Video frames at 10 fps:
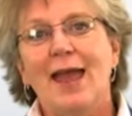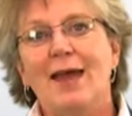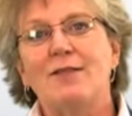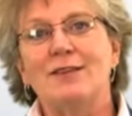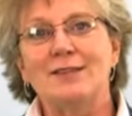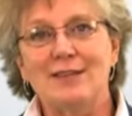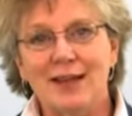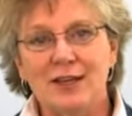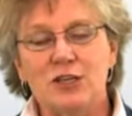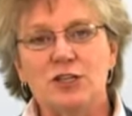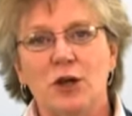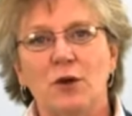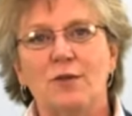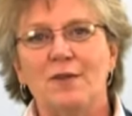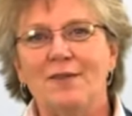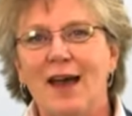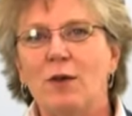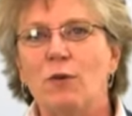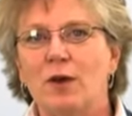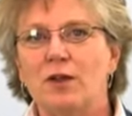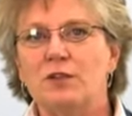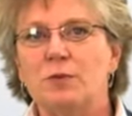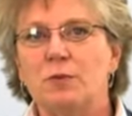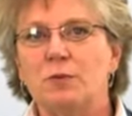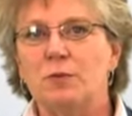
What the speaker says: And the study showed that that was